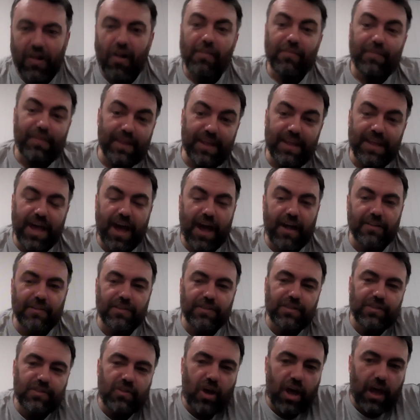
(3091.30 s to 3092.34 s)
The
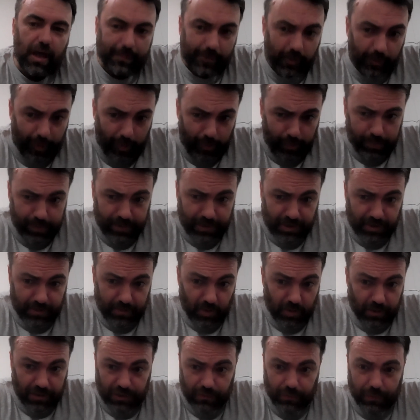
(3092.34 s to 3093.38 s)
Undeniable Bobby Bishop
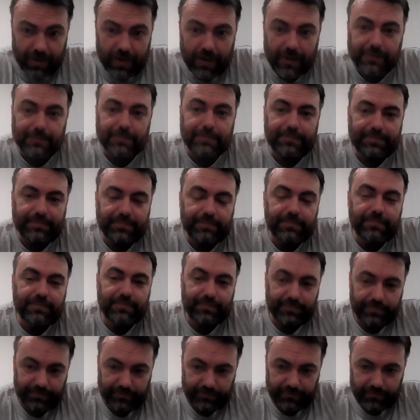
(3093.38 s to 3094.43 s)
on Twitter.
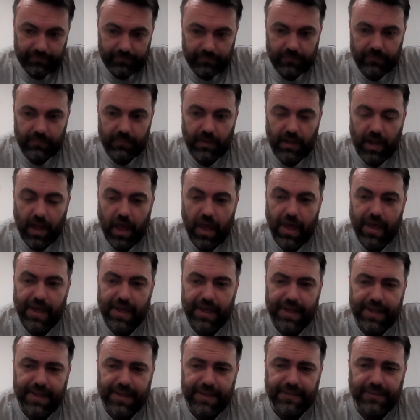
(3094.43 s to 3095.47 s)

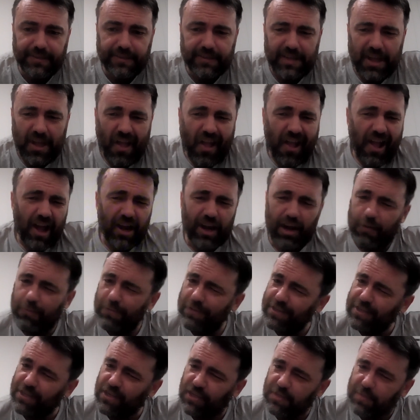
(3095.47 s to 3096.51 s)
And I don't
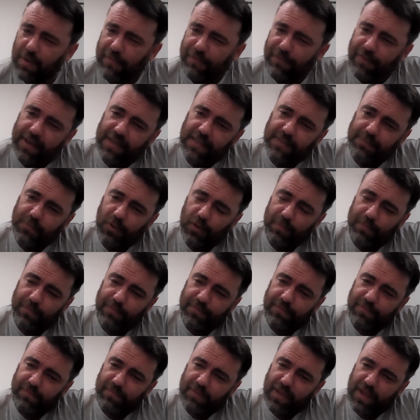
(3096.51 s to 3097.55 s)
really use my Facebook
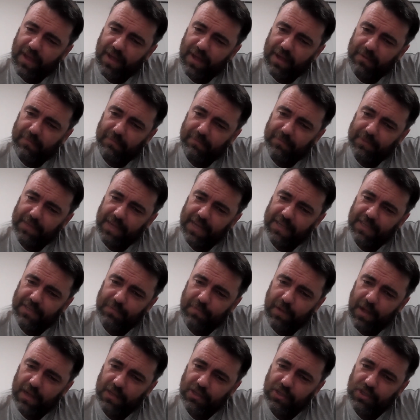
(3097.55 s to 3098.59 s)
as
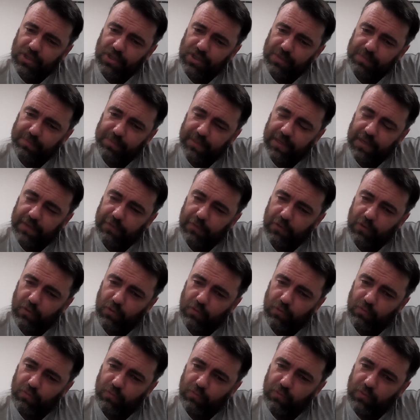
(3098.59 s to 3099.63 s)
much, but if
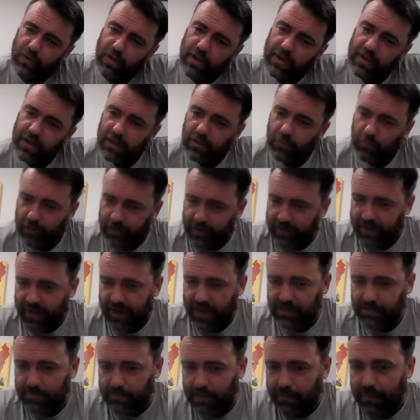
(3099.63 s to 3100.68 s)
you want to
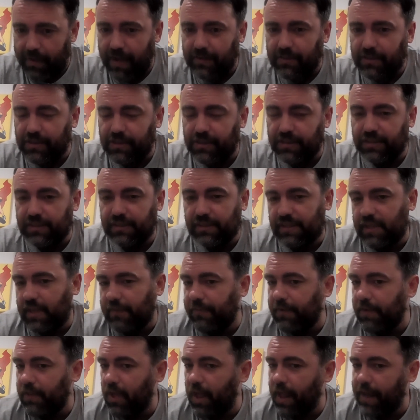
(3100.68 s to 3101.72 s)
catch my matches and stuff
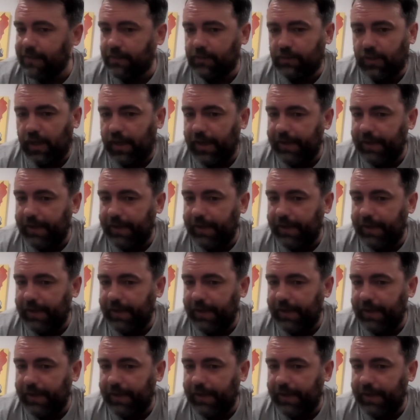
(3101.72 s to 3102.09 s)
like that,